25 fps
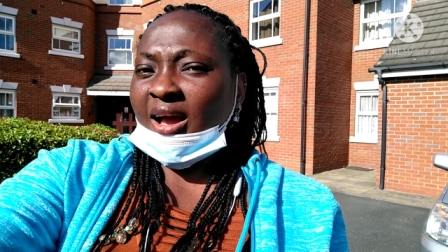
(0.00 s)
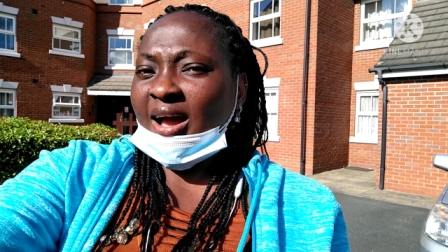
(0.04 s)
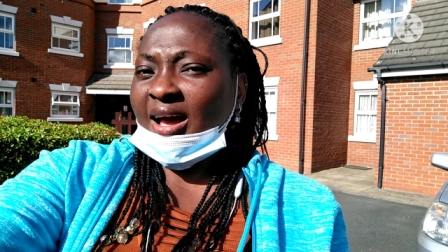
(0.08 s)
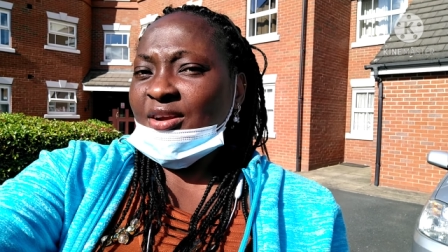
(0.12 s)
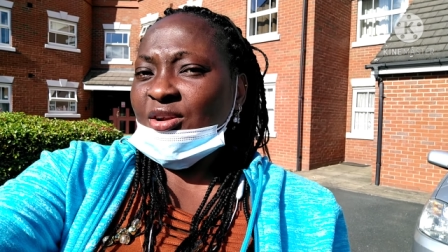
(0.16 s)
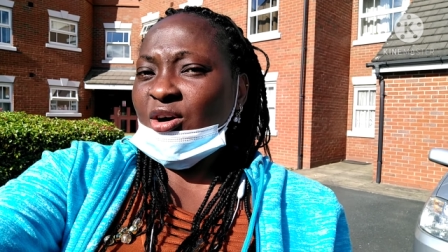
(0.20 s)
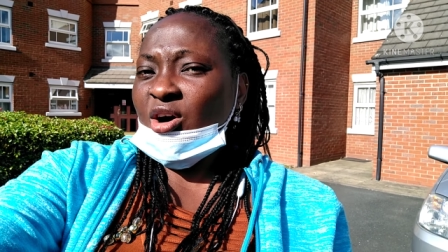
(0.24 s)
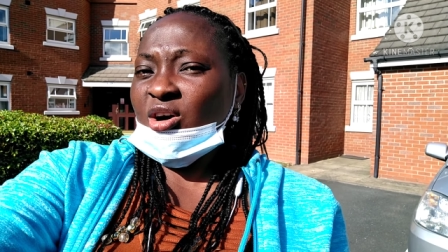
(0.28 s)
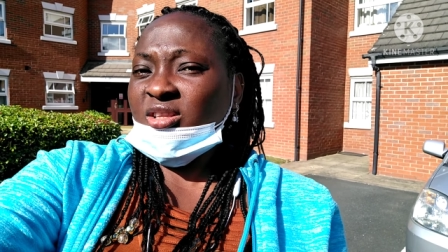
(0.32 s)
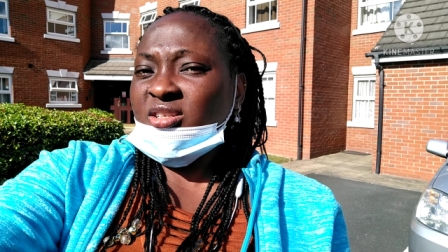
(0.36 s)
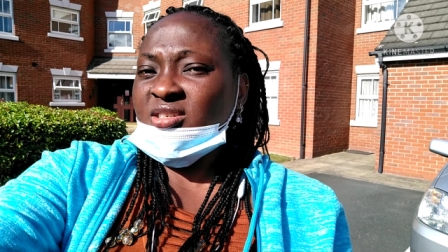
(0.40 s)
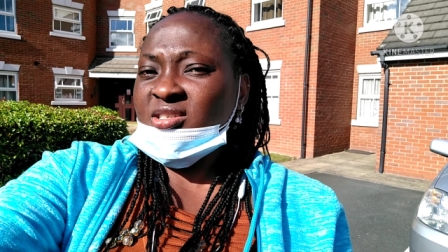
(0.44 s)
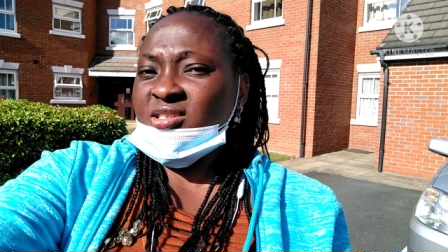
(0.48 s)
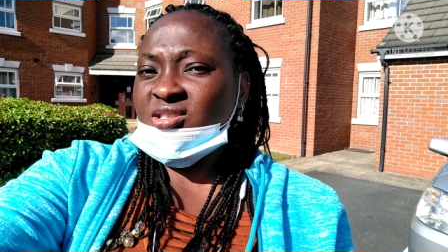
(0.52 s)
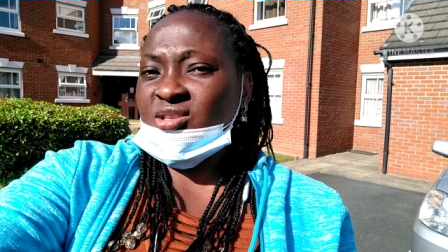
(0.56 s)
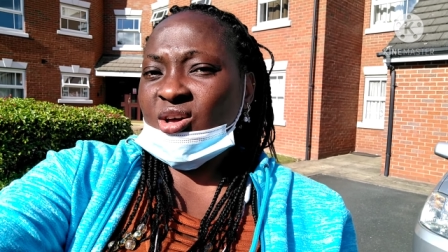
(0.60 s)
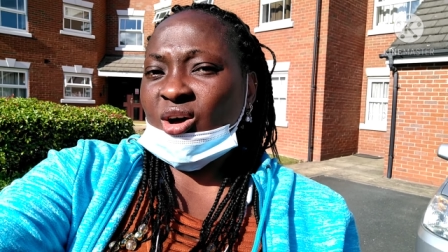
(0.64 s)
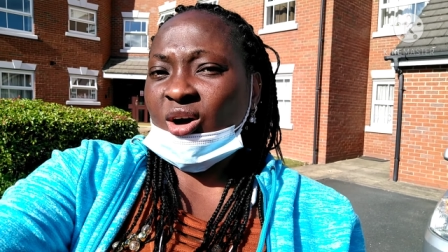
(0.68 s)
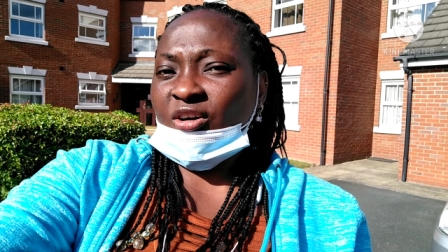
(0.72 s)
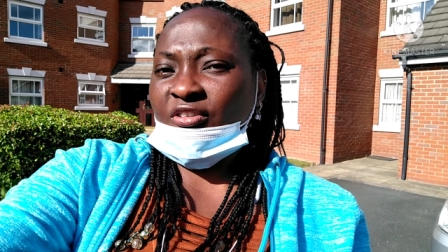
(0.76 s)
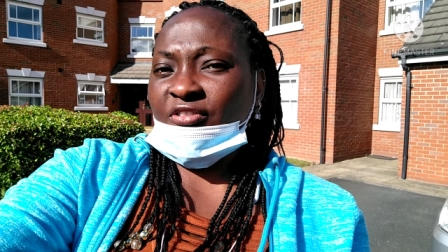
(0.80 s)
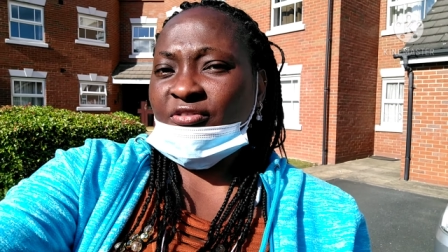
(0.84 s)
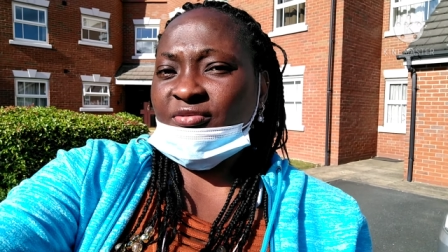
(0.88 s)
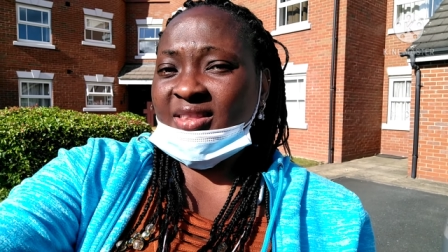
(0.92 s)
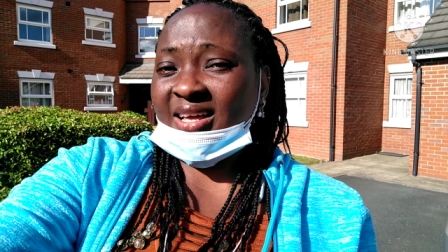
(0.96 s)
and other
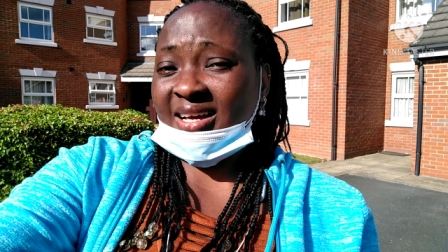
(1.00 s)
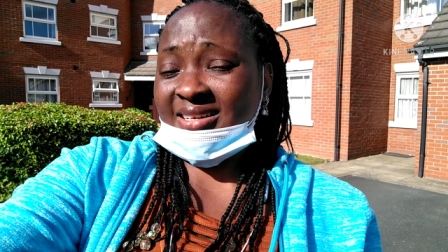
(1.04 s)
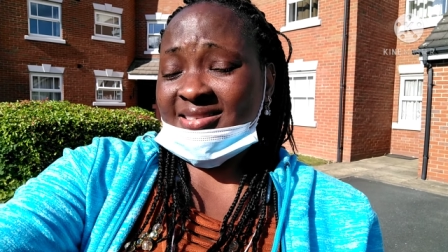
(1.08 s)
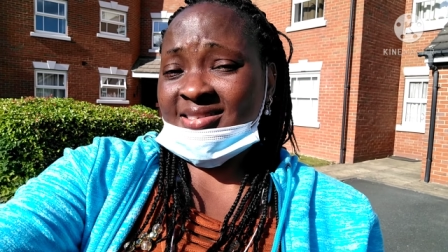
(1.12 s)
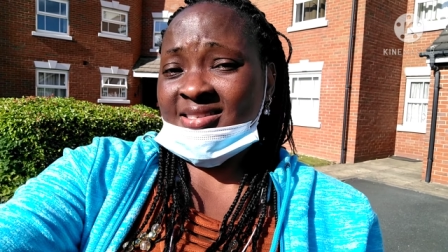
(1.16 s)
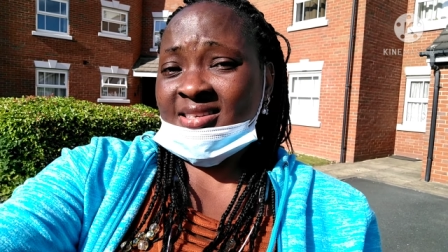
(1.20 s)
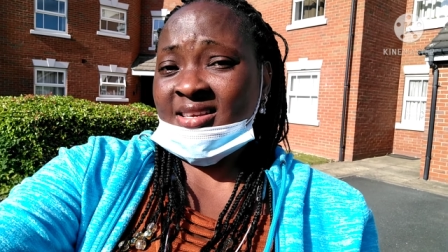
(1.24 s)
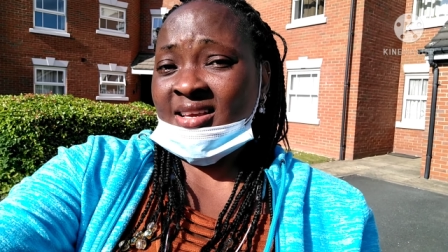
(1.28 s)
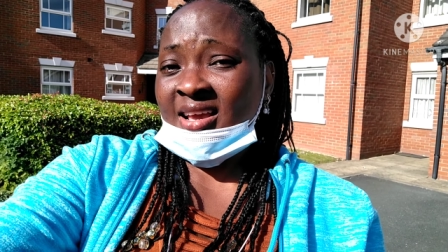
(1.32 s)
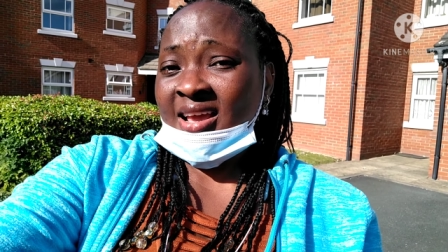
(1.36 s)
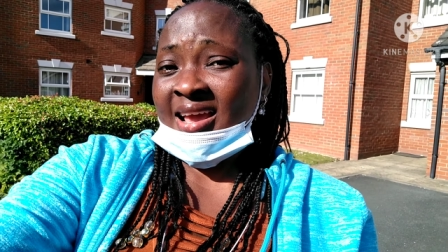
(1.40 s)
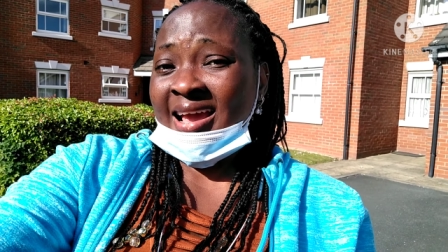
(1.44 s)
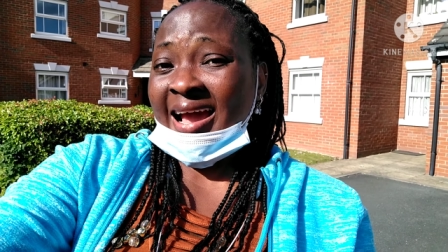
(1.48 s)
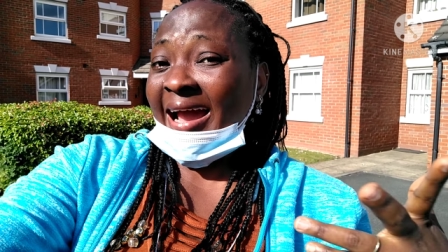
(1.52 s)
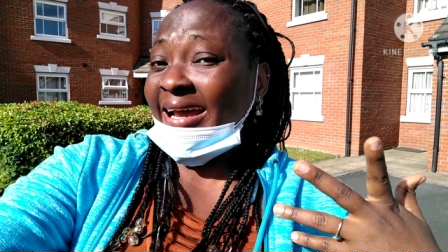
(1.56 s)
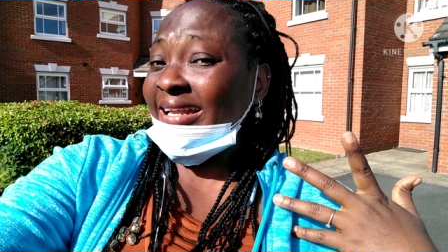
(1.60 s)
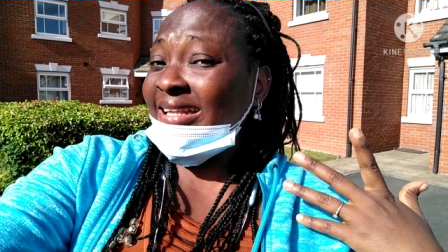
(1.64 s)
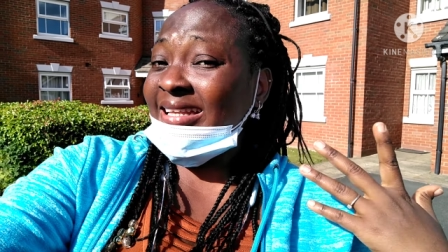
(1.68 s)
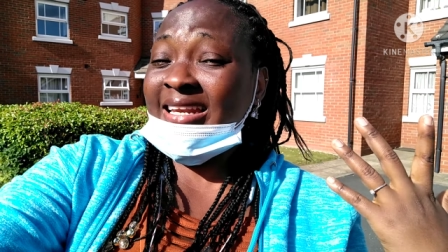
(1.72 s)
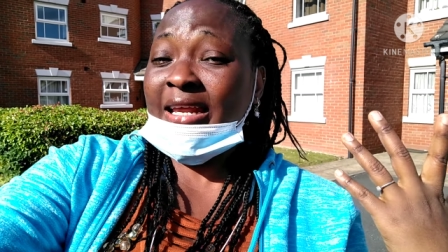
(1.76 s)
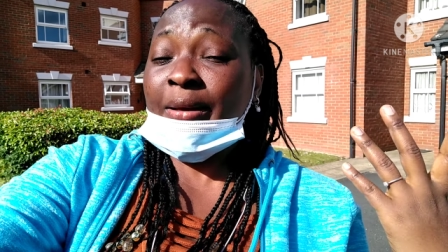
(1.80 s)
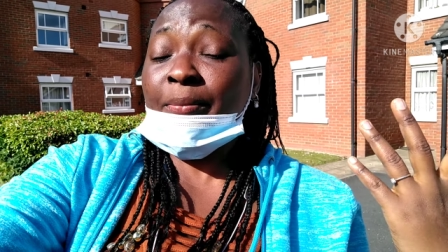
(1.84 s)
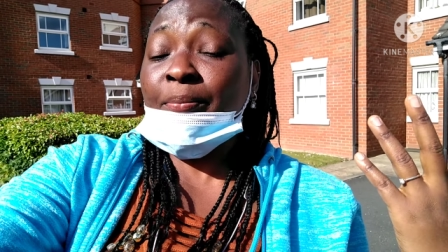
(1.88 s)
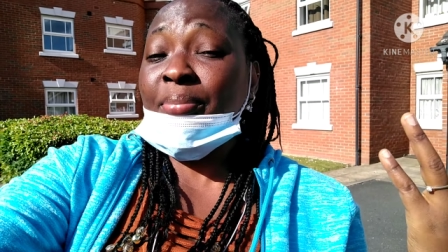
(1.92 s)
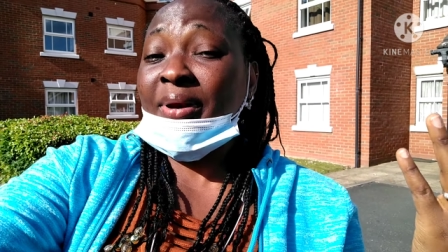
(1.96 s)
stuff that i
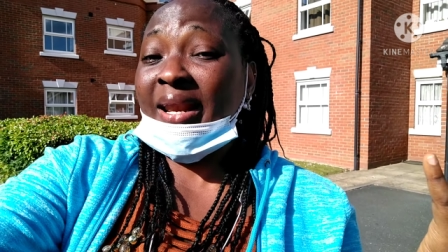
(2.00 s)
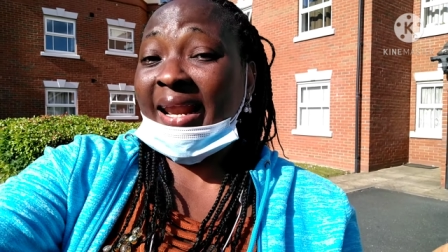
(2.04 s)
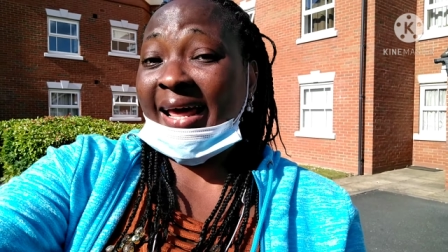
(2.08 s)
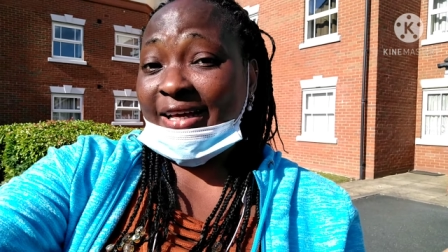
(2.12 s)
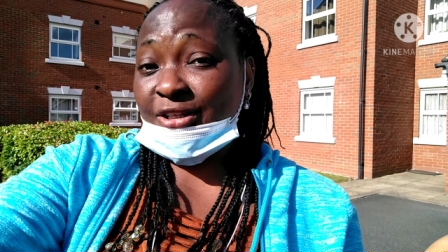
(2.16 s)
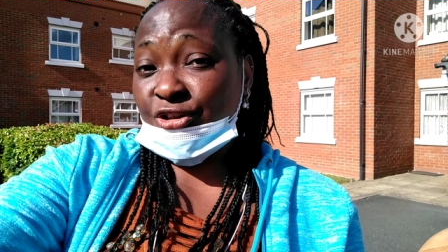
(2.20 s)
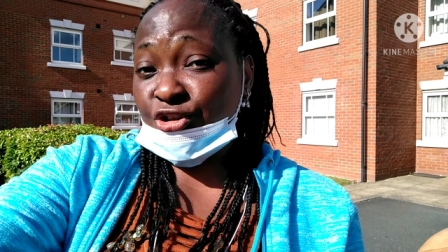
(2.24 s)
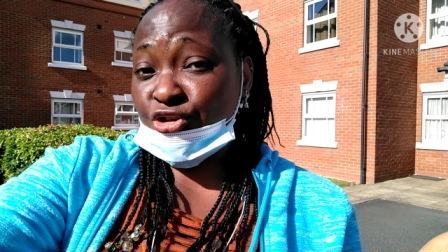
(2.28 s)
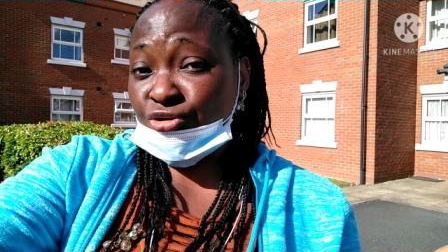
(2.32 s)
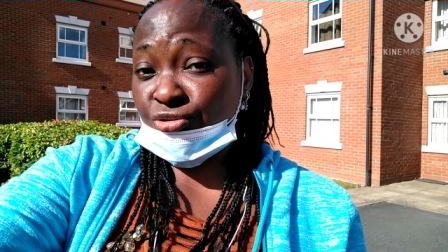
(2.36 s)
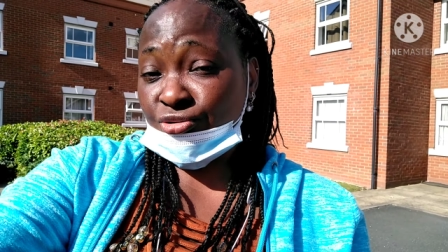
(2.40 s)
didn't plan